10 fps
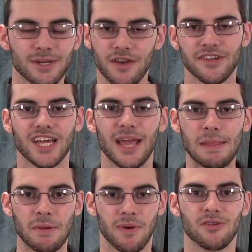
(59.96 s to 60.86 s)
So every time
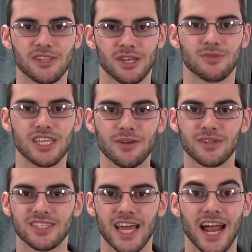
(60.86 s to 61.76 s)
they proposed a new
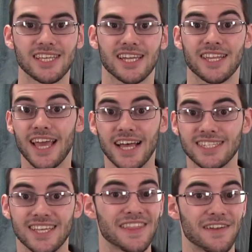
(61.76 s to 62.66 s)
sequence and I said,
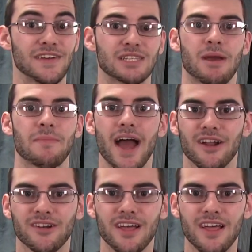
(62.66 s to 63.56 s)
yes, that fits my
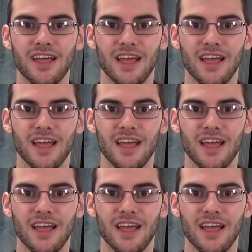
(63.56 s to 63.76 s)
pattern,